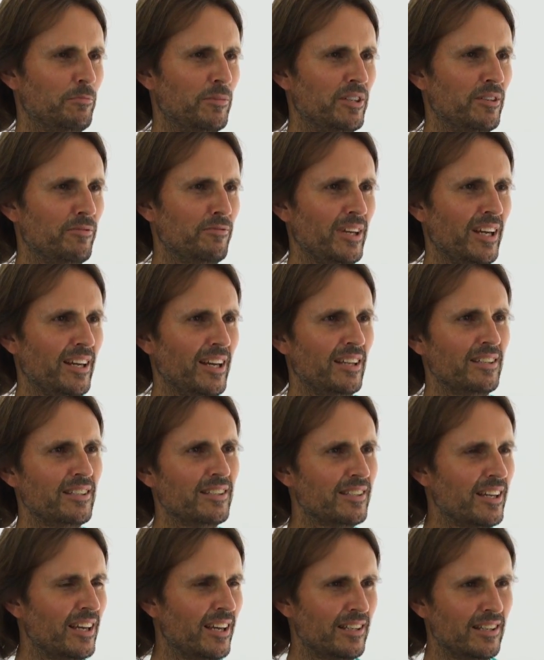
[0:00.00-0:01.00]
But if they
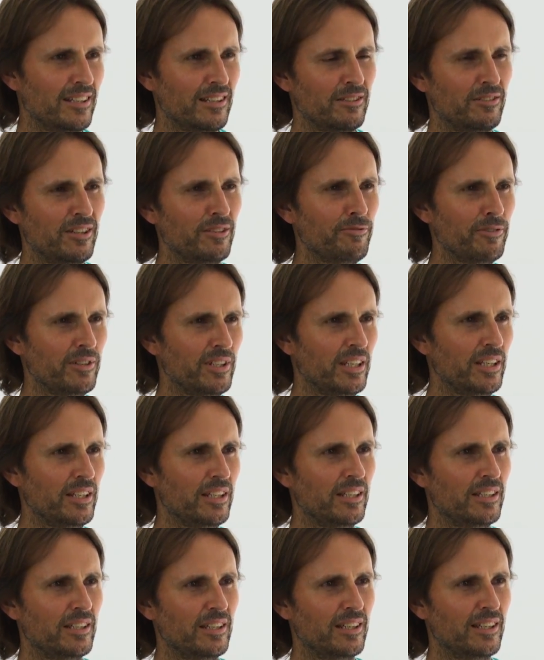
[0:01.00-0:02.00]
understand it
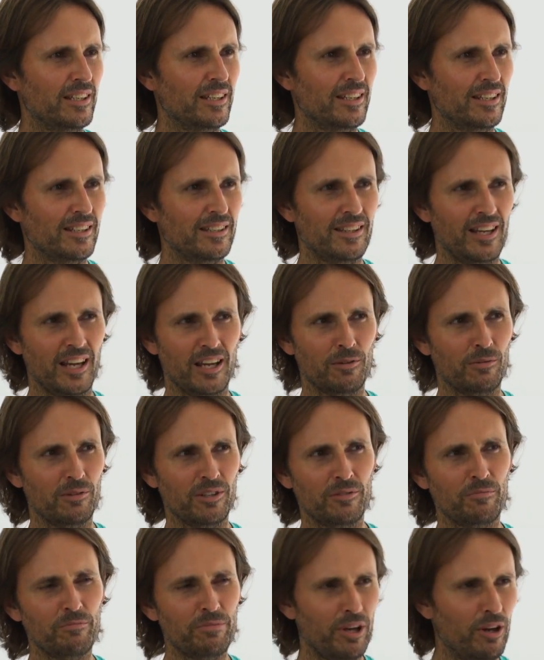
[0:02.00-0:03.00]
differently, they
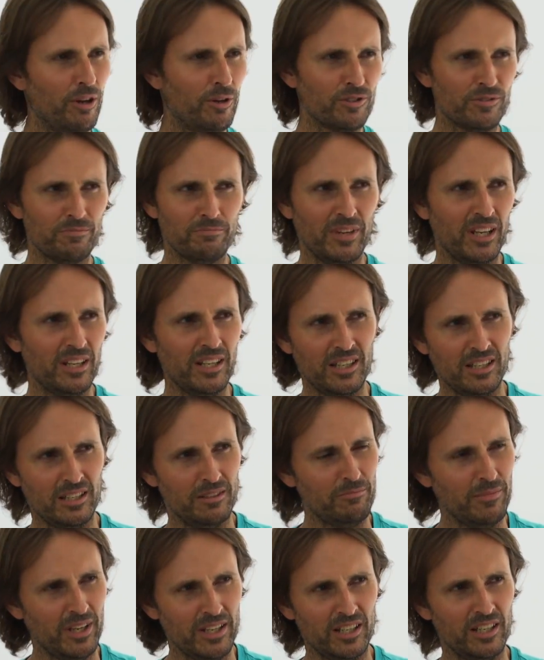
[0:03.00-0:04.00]
will impose
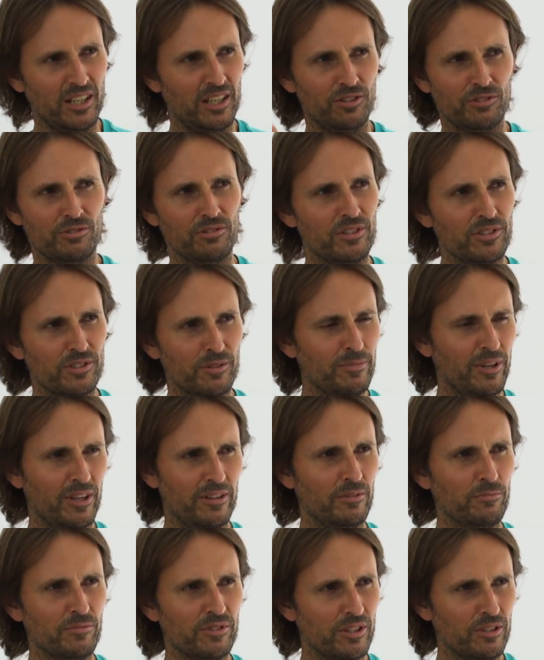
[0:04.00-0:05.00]
many, many injuries
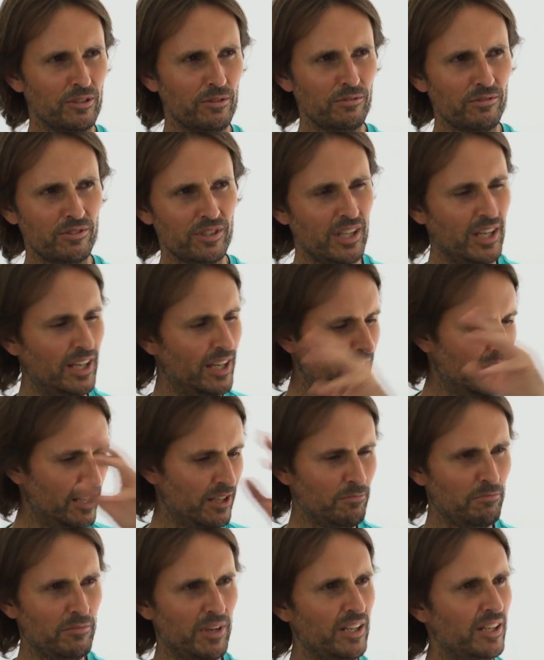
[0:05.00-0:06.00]
upon themselves,
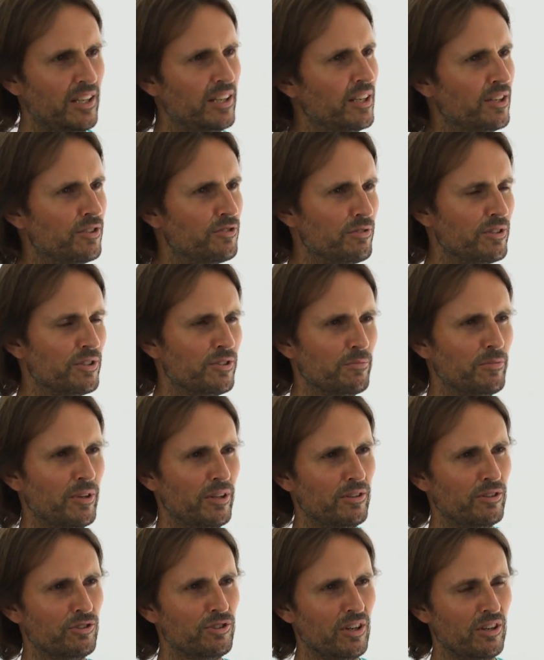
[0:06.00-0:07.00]
many injuries
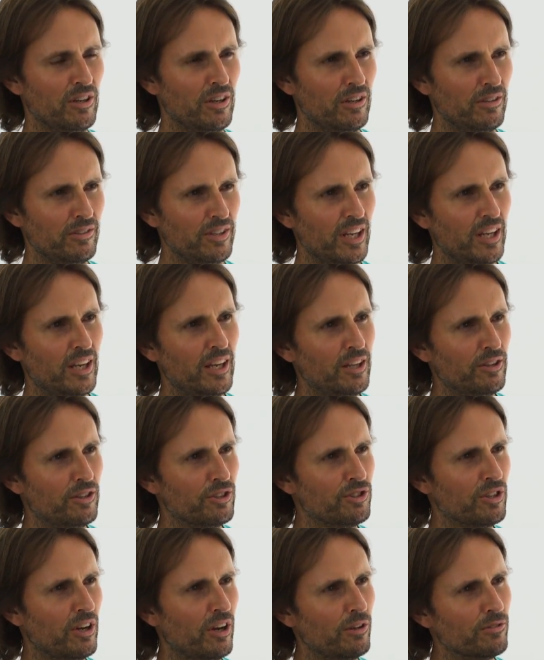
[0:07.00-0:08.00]
upon the child.
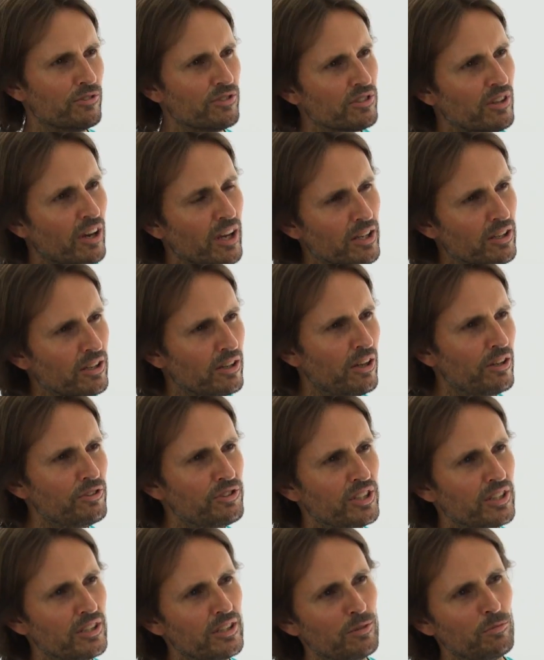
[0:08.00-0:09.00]
The child
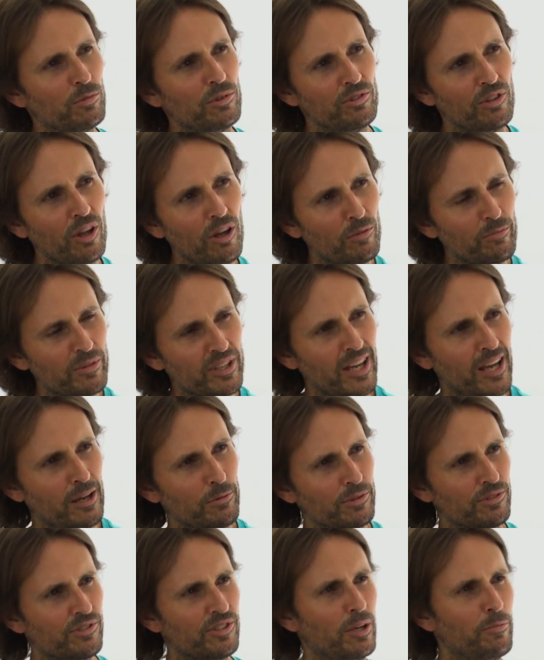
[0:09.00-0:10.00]
psychologically will not be
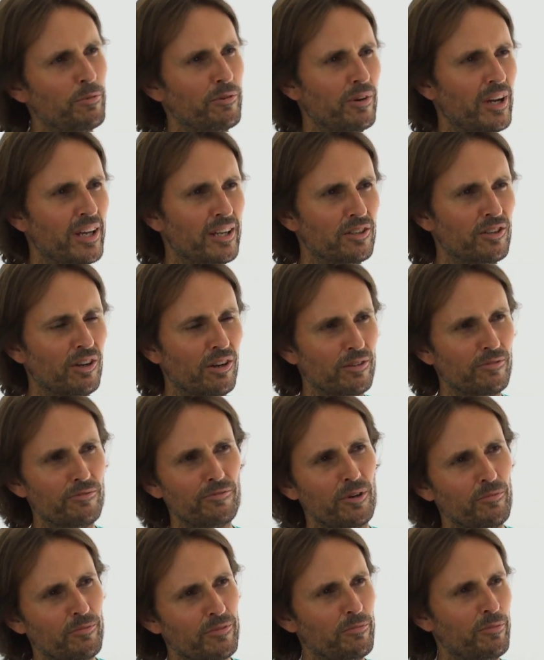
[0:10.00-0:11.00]
able to separate God
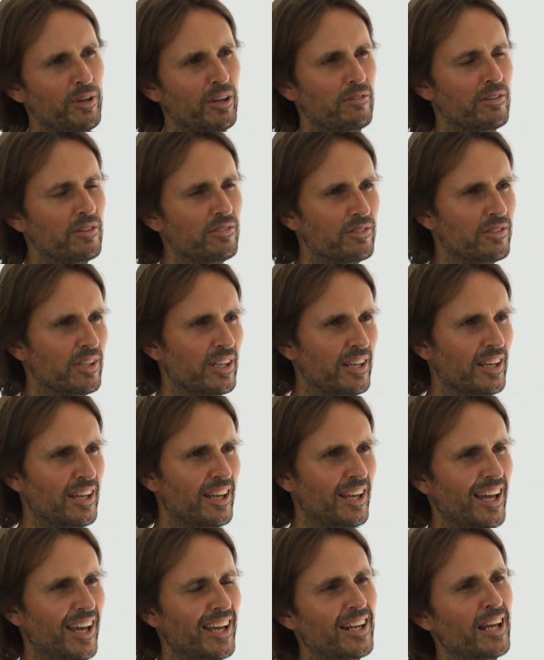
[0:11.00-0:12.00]
from the parent,
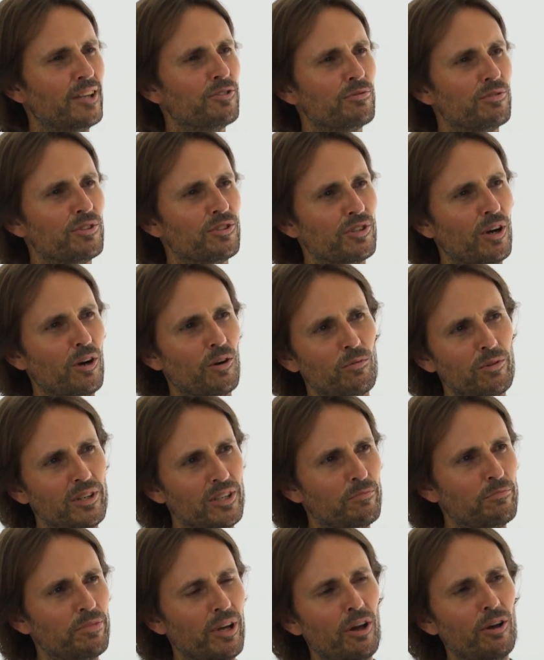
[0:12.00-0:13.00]
and as a result
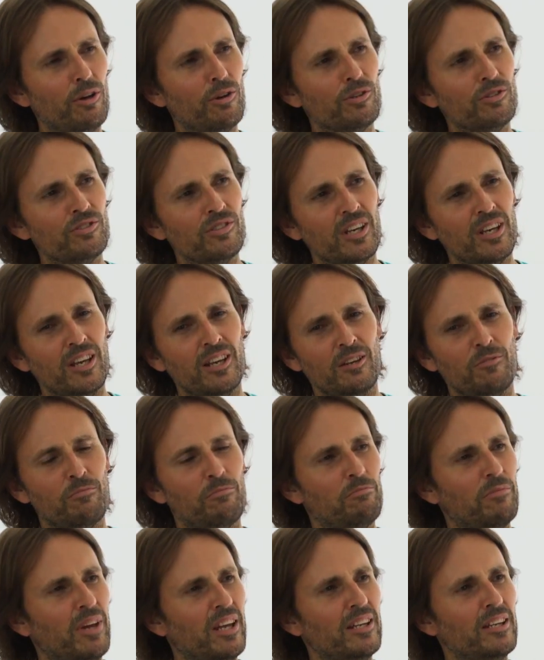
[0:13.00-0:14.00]
will impose
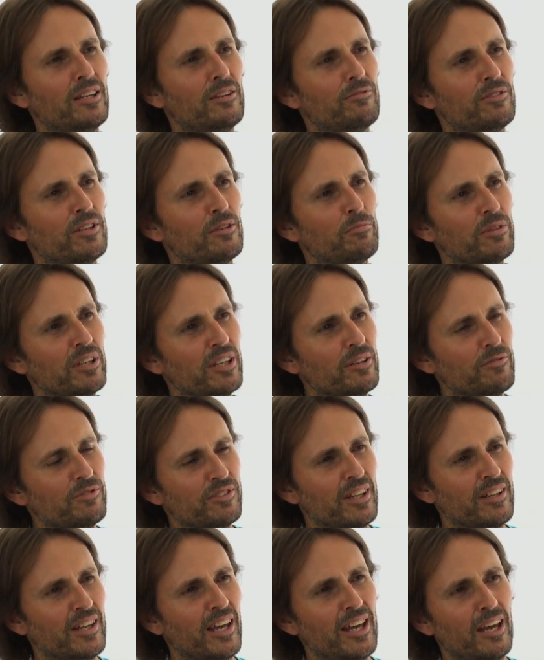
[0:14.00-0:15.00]
many of the
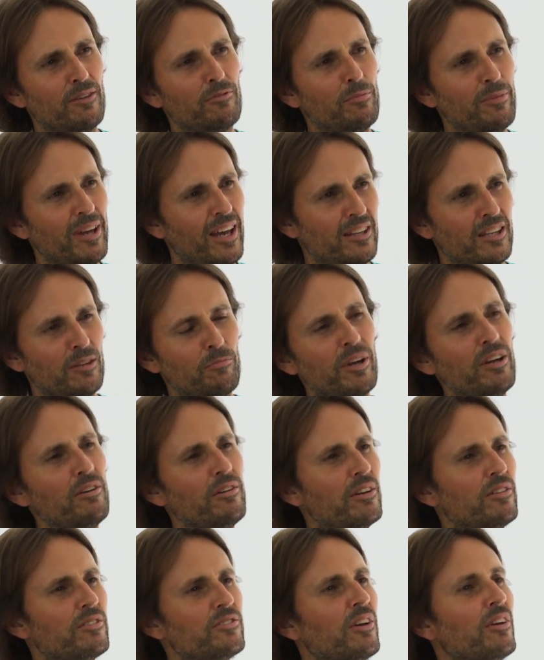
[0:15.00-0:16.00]
beliefs that they have about their
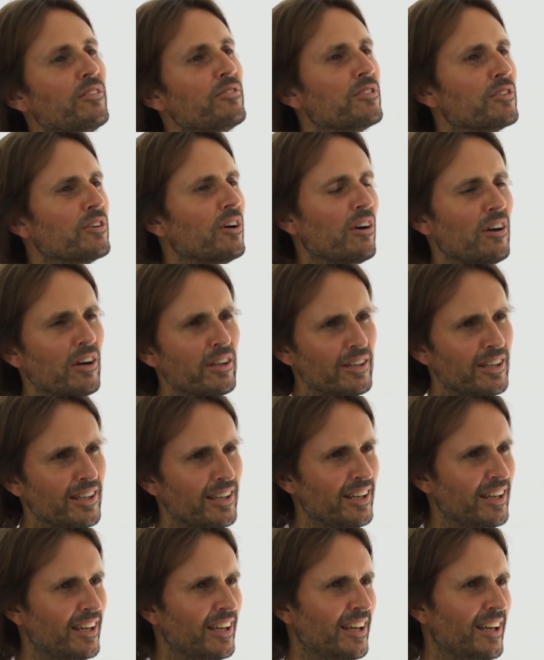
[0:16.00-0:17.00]
parents onto God,
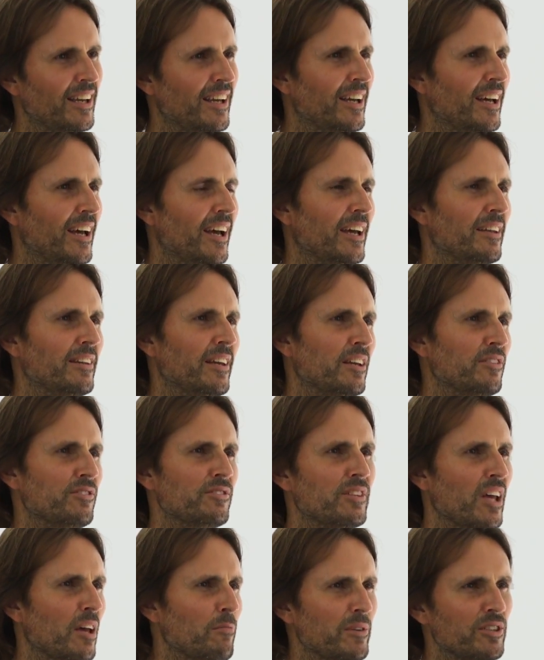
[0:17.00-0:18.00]
and
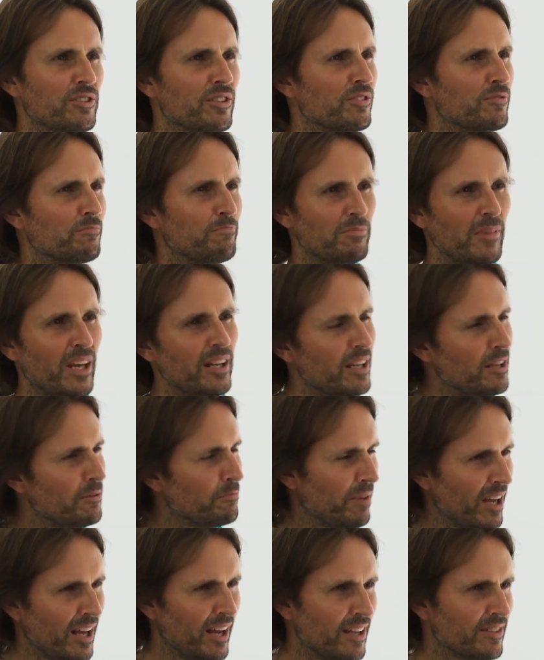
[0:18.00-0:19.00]
that damages many
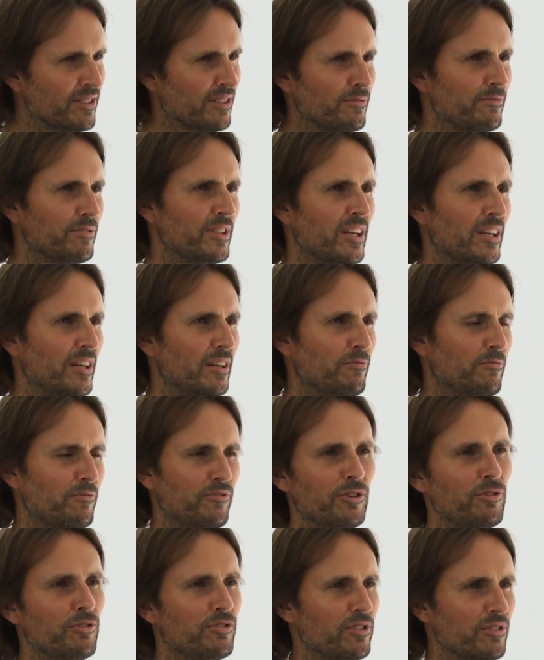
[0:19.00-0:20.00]
parts of their
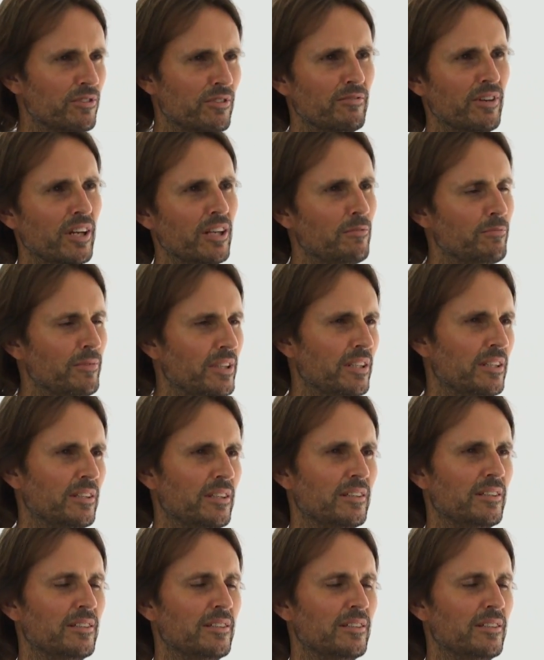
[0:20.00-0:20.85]
future development.